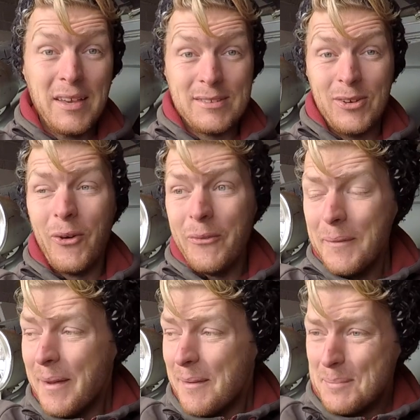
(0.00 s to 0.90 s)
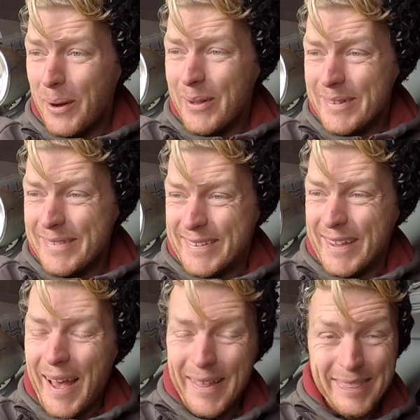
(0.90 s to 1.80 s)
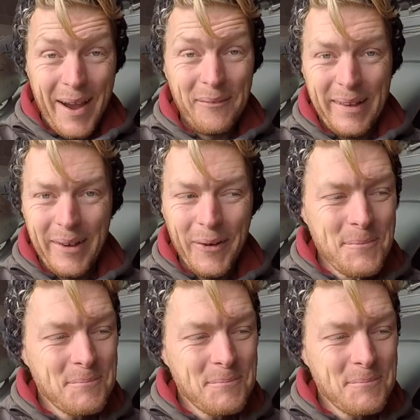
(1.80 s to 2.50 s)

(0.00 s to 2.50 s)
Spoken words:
at all, but there we go.